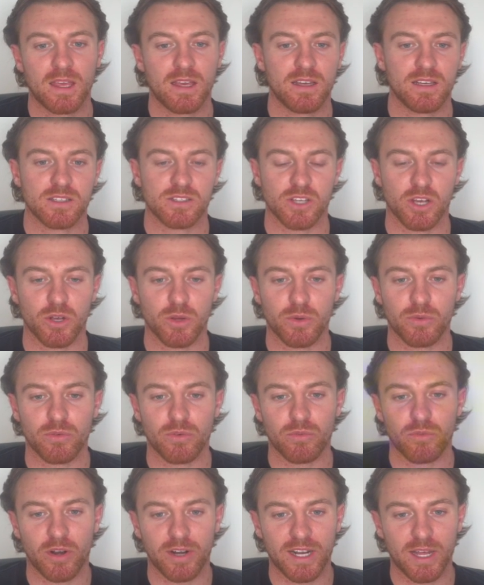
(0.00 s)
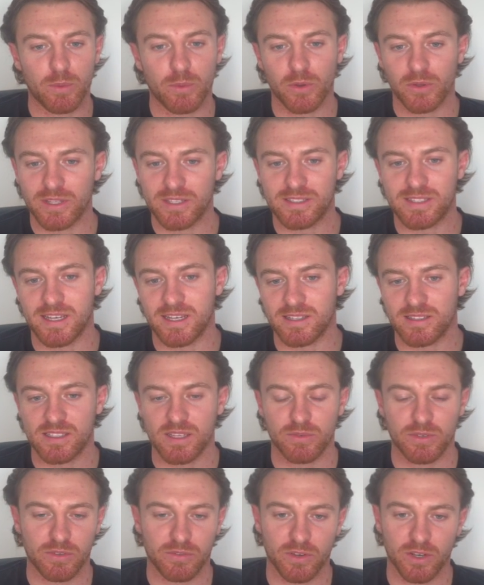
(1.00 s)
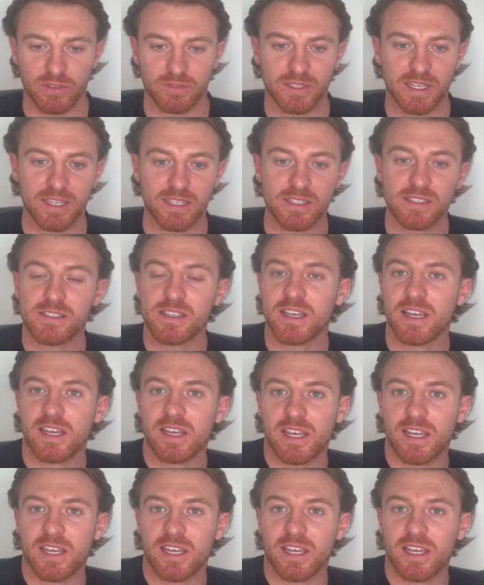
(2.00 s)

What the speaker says: So right now we've got this set as 75 days.